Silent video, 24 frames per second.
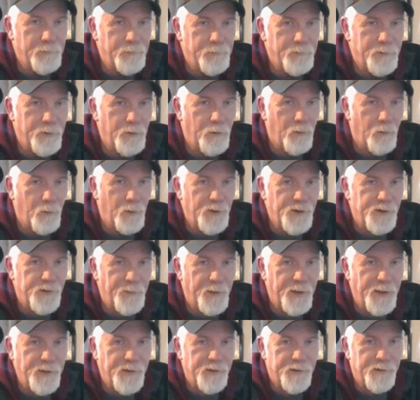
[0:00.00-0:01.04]
01
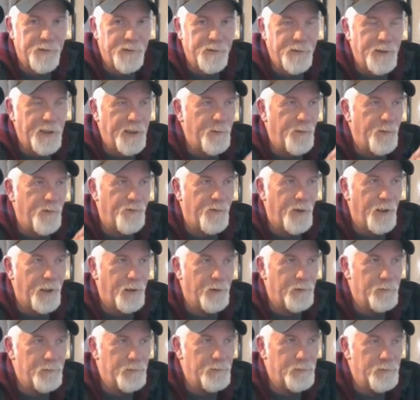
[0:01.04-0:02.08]
space, name a
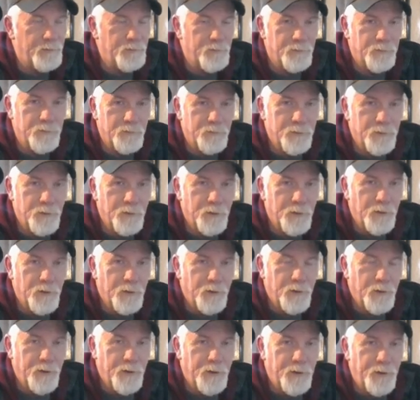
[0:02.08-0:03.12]
file.
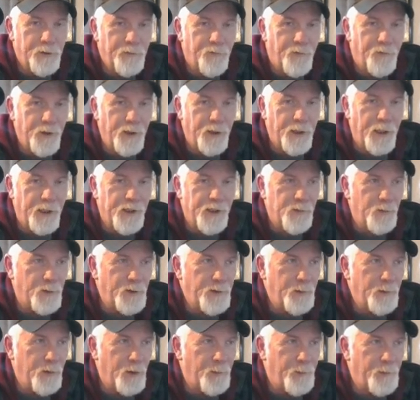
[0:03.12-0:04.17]
For the next one
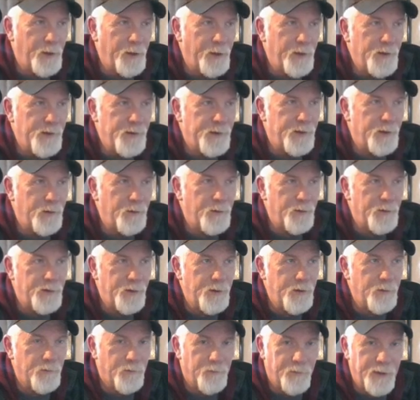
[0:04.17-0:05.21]
you want to play
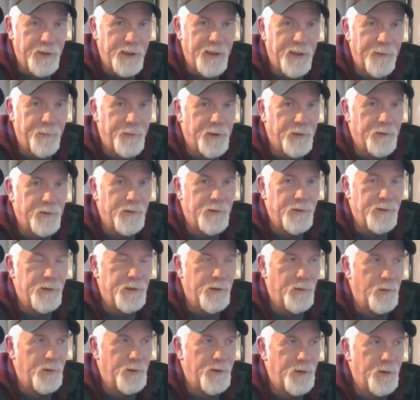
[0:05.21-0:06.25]
02, rename it
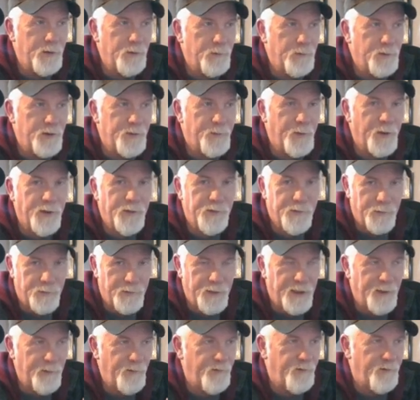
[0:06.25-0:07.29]
02 space,
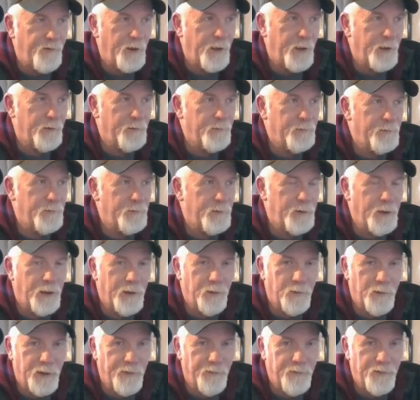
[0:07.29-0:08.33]
name of file. Okay,
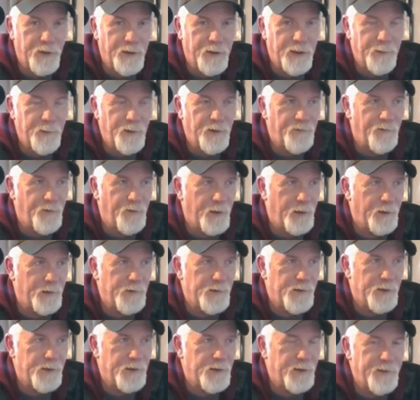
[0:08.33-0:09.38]
whatever the name of the file
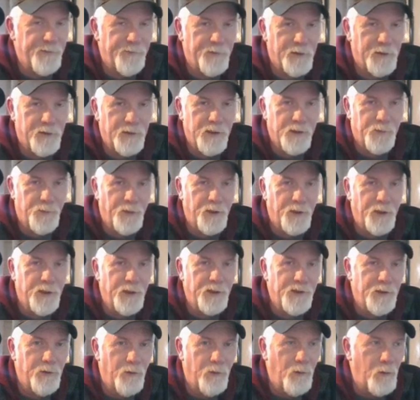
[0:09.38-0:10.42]
is, just leave it. Just put in
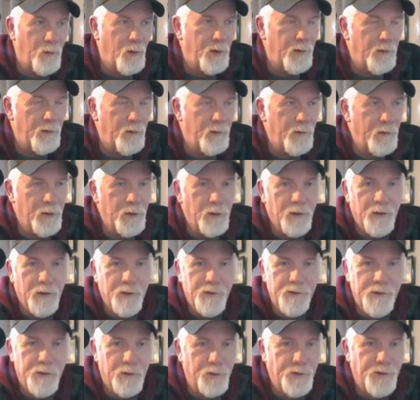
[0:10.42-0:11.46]
01,
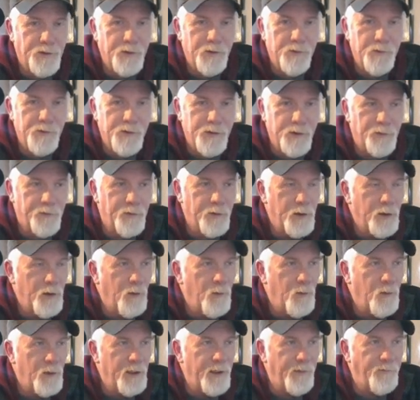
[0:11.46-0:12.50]
02, 03,
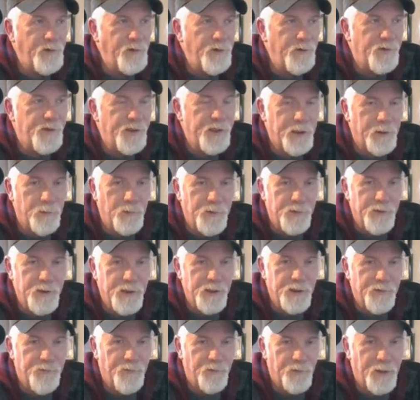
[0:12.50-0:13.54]
whatever your sequence
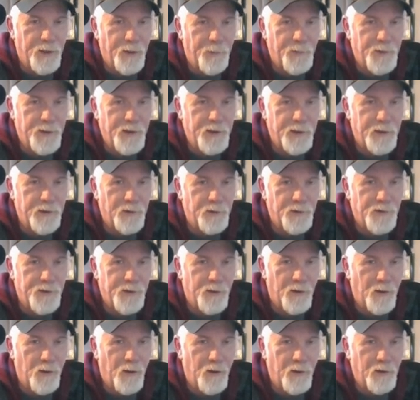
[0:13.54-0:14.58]
is for that particular
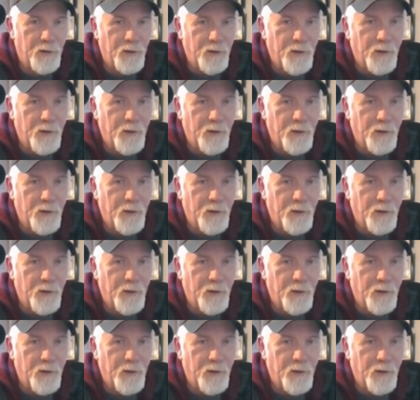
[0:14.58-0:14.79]
song,